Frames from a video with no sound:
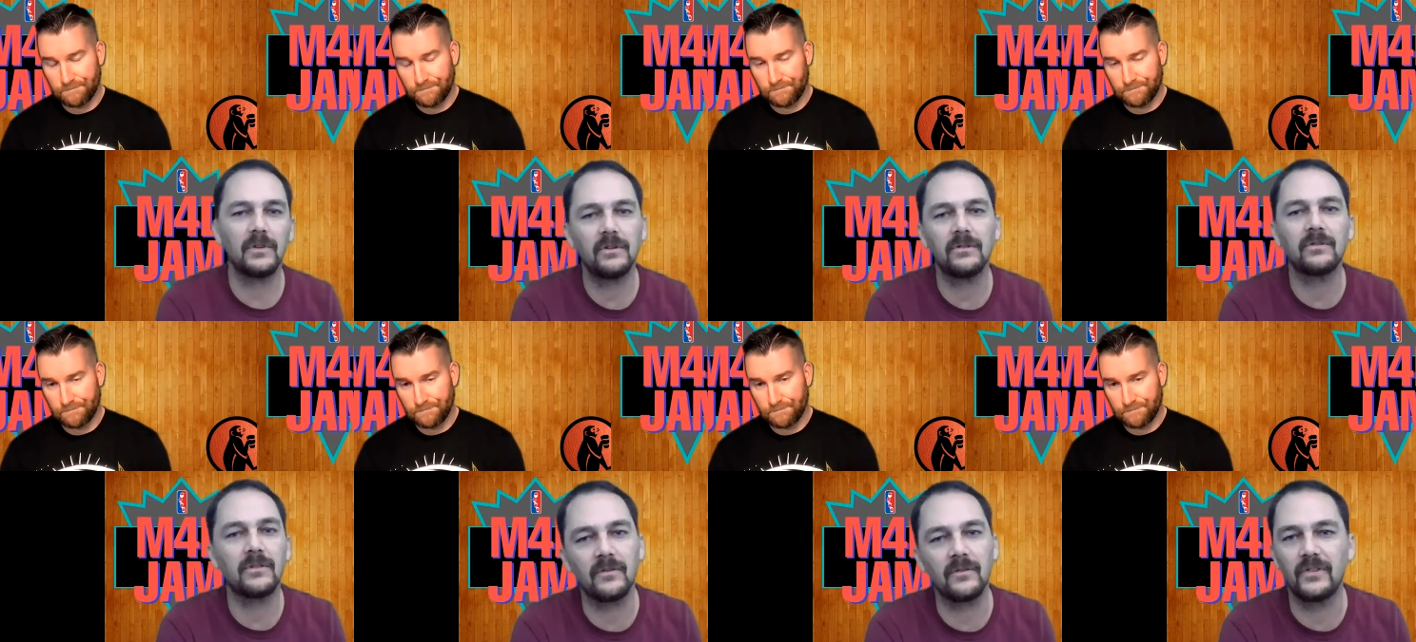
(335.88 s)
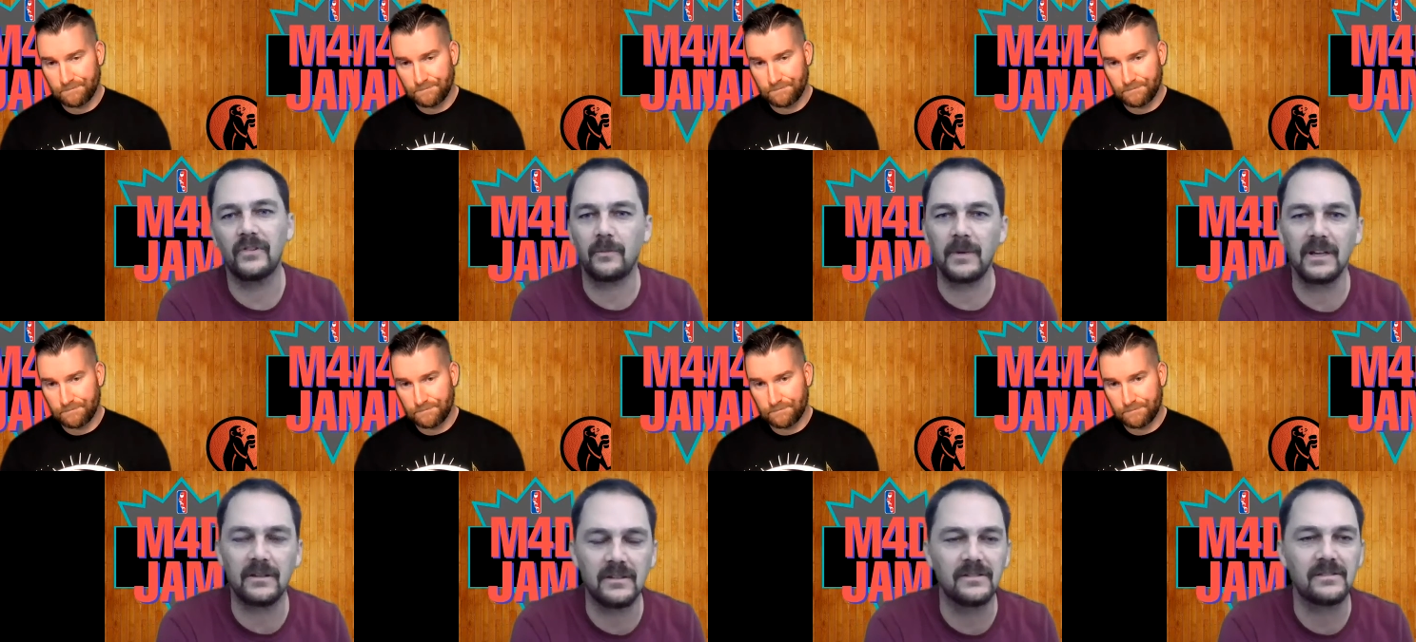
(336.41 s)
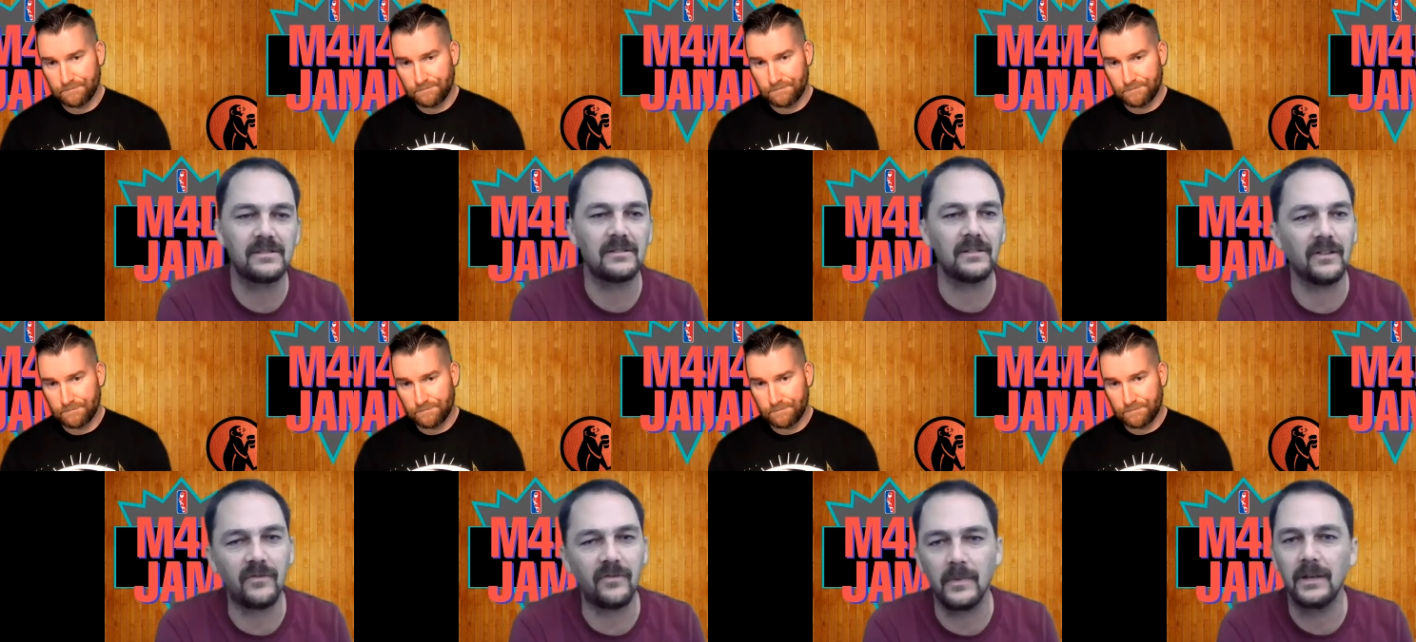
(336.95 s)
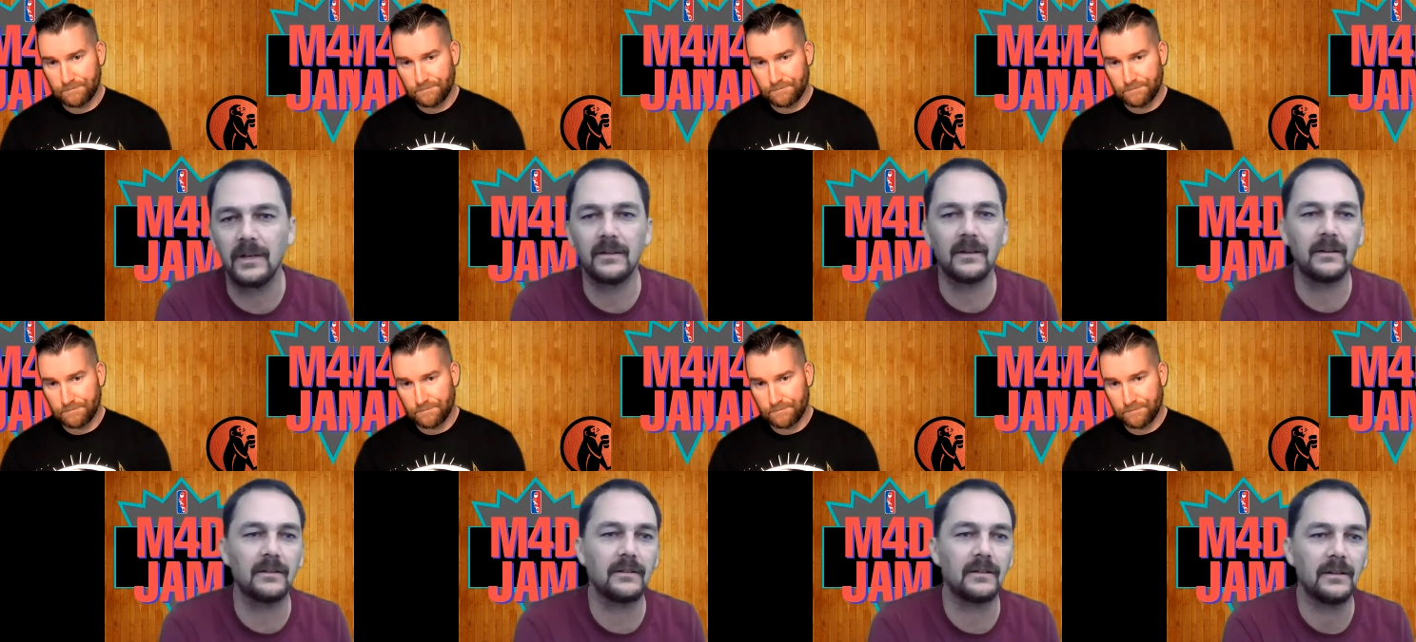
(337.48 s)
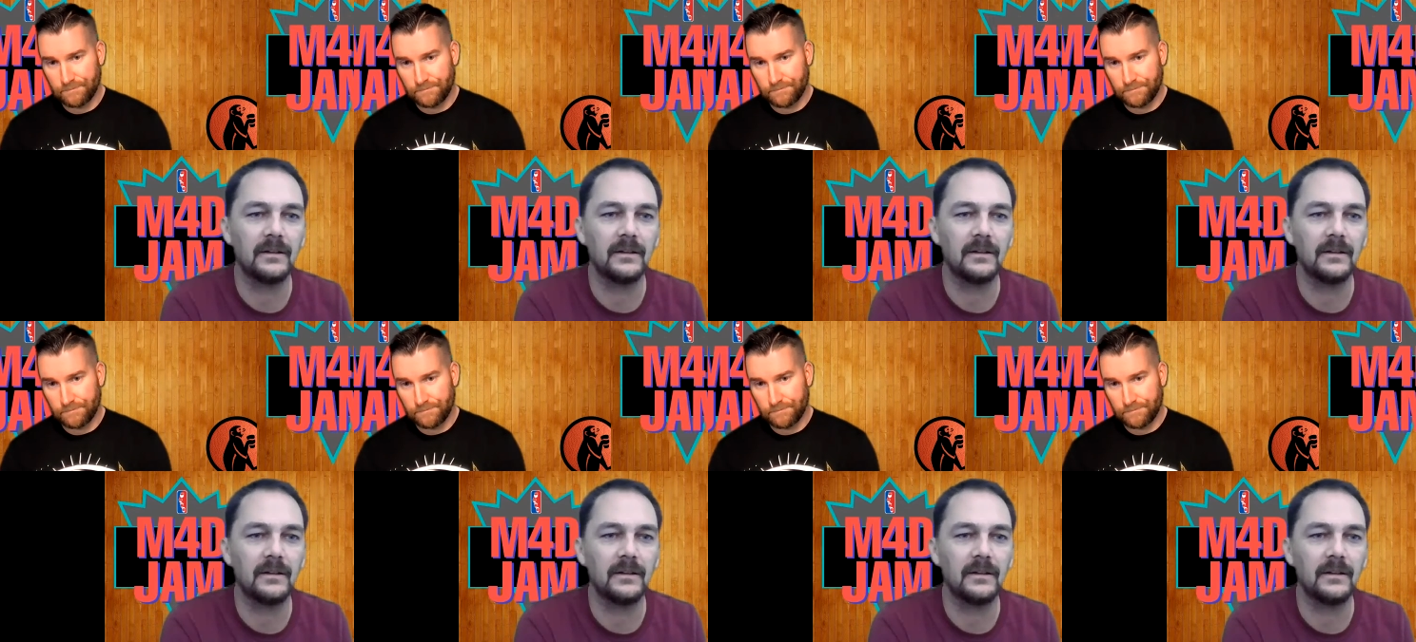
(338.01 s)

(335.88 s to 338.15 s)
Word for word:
Speaker 1: I'm a little nervous about this stuff, man. I,